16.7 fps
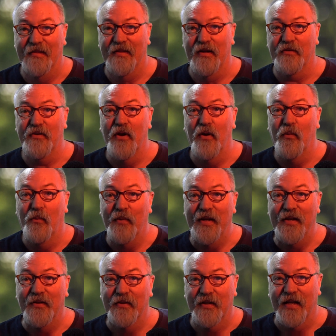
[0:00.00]
There's no
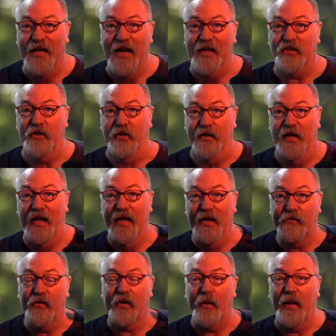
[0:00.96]
real connection.
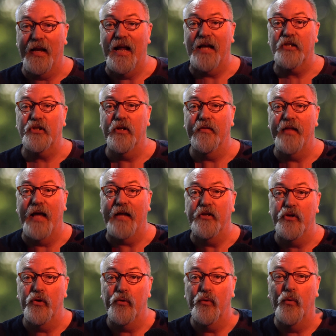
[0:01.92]
It's a connection
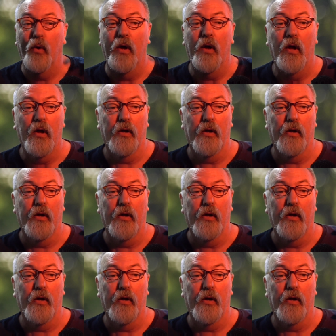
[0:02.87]
that you